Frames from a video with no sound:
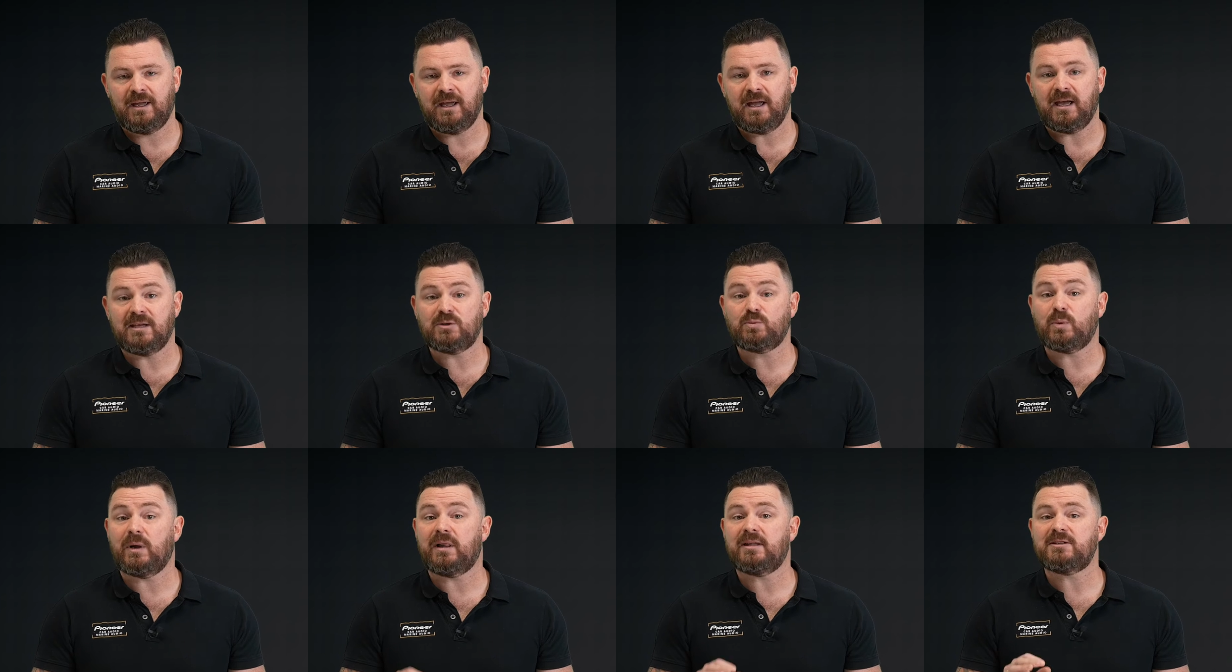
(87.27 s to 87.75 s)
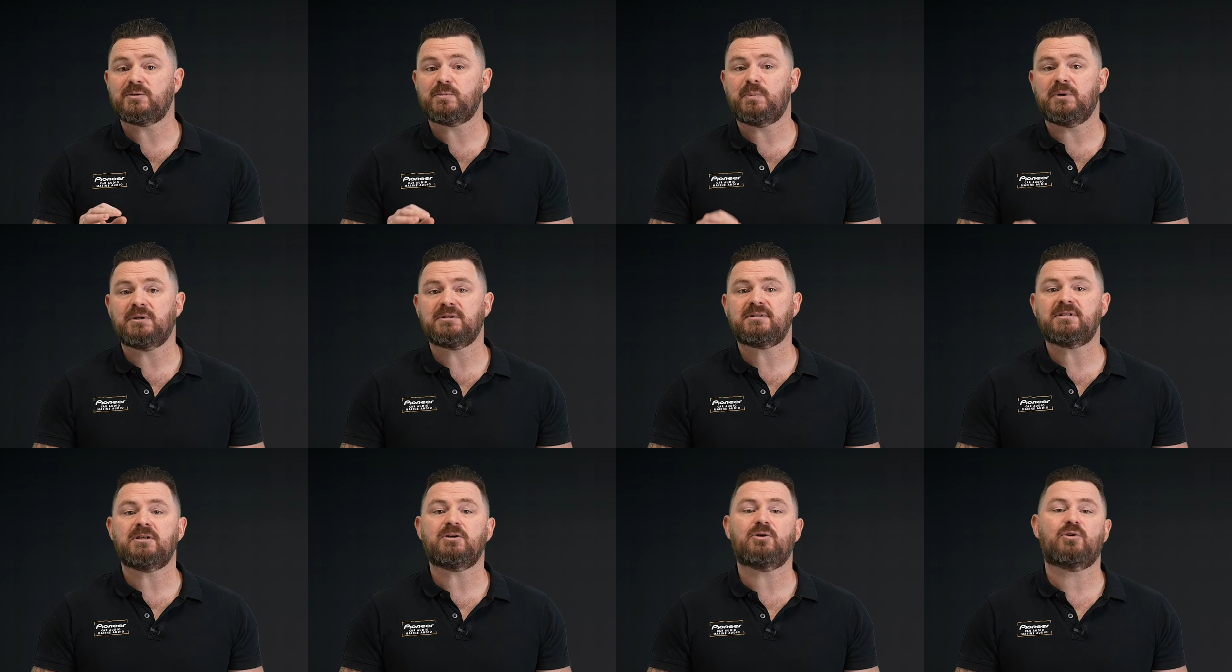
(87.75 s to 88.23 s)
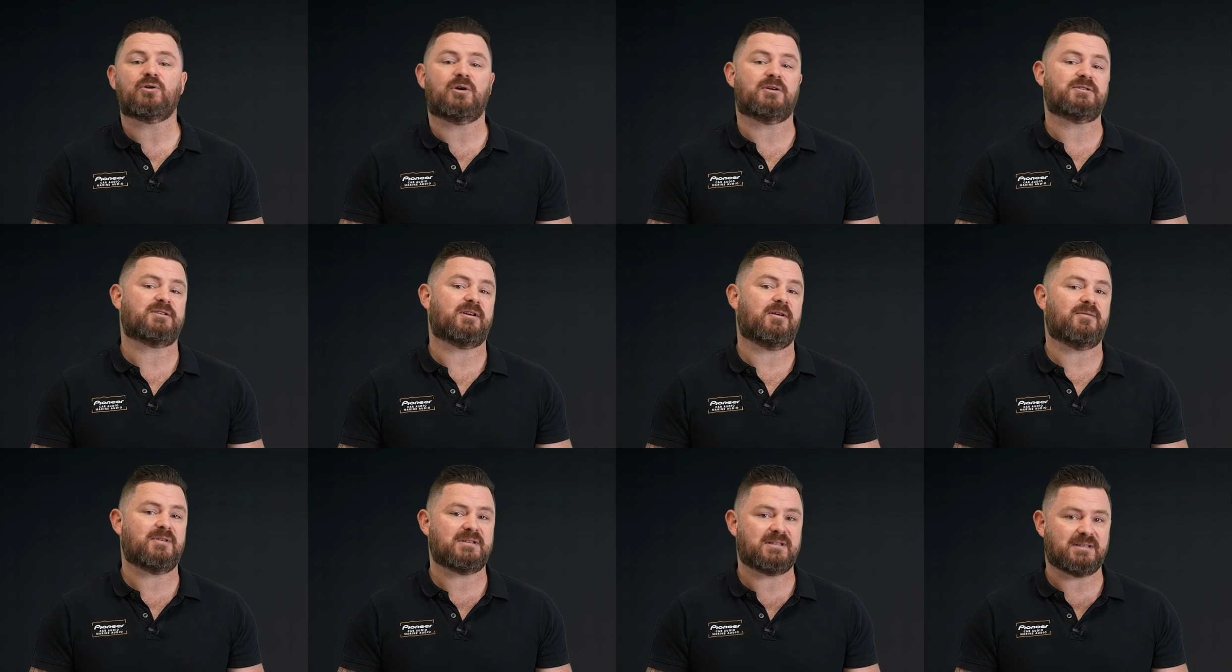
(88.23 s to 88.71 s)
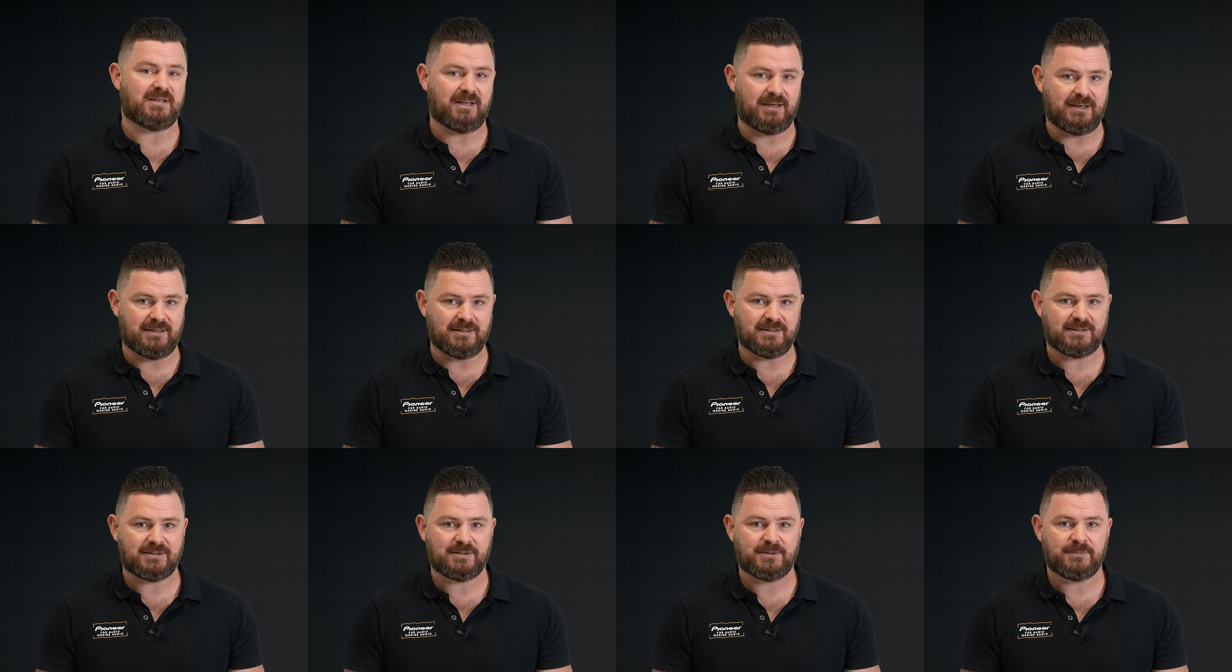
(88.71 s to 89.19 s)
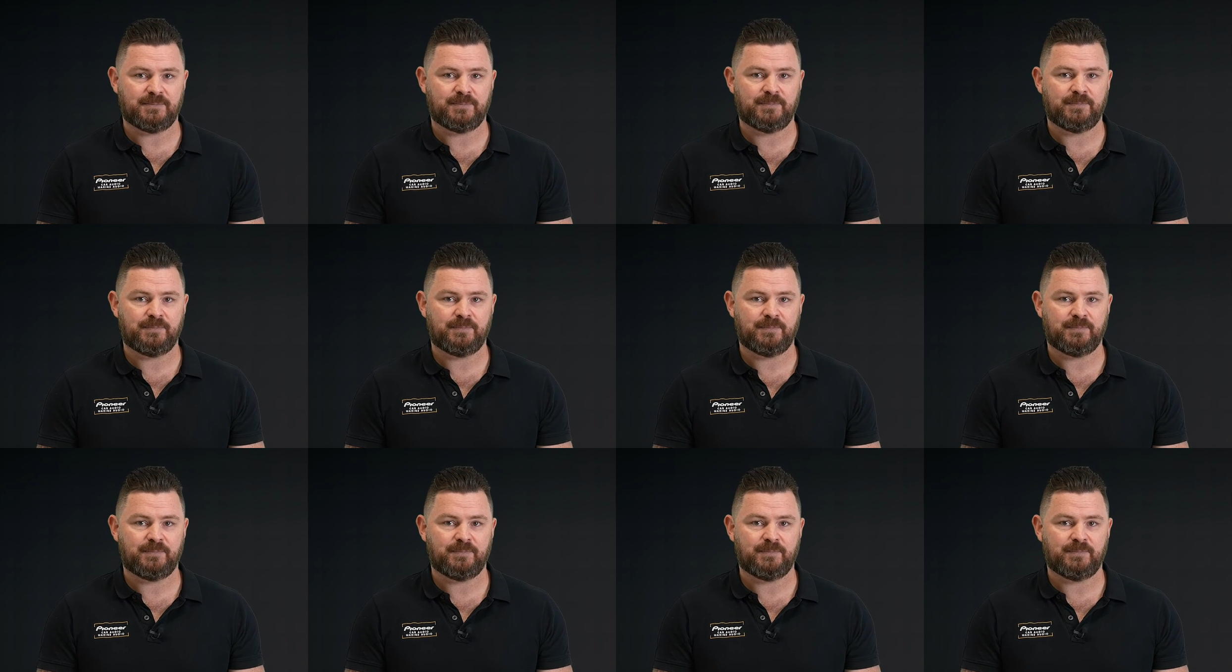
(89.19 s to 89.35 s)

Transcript: as well as built-in crossover settings.